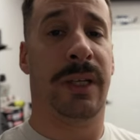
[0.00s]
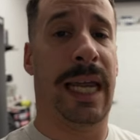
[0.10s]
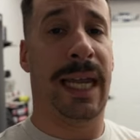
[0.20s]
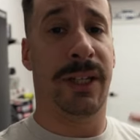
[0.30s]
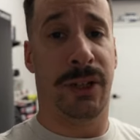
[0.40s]

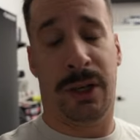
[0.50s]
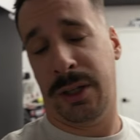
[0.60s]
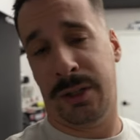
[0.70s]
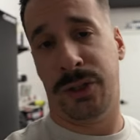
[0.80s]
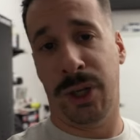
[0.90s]

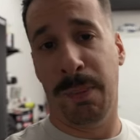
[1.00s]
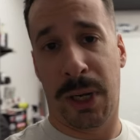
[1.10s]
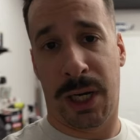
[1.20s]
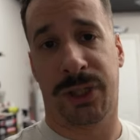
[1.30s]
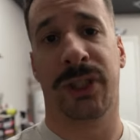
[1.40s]
and jump
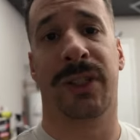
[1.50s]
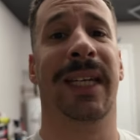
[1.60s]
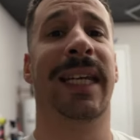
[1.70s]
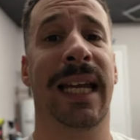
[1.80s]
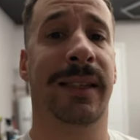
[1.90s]
boxes
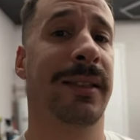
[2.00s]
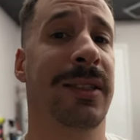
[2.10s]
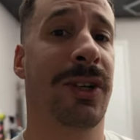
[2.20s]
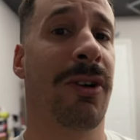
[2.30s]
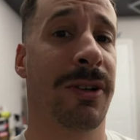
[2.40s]
to get
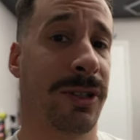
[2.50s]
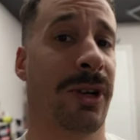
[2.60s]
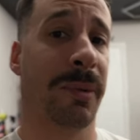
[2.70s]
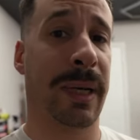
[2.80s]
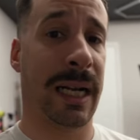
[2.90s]
this car to
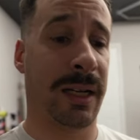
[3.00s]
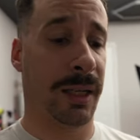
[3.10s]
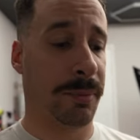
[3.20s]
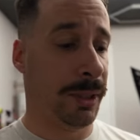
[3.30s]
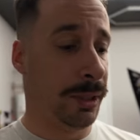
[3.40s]
start back
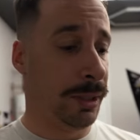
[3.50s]
up.